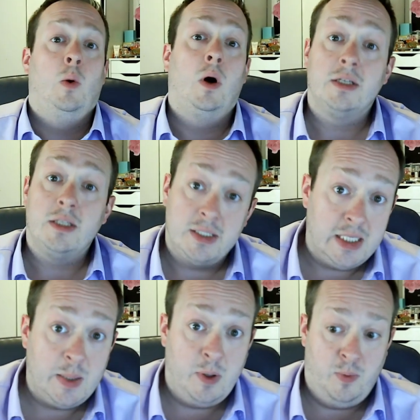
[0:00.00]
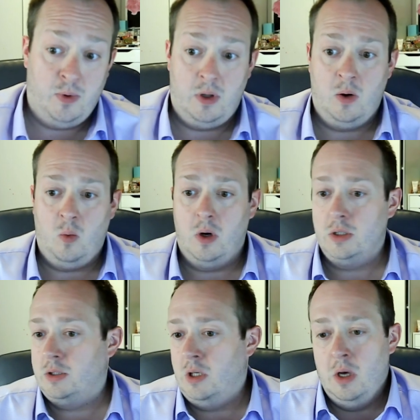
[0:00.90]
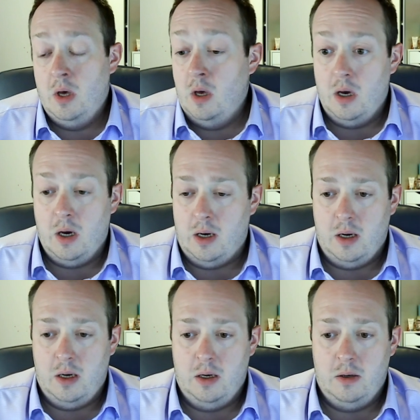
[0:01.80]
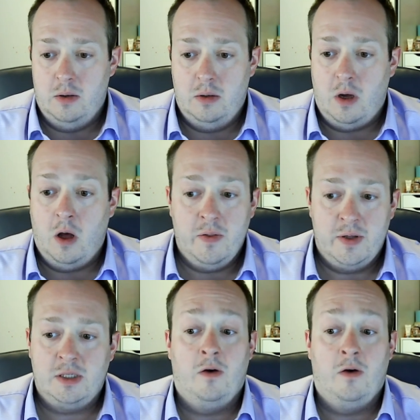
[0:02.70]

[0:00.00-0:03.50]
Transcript: I want to see people. I want all this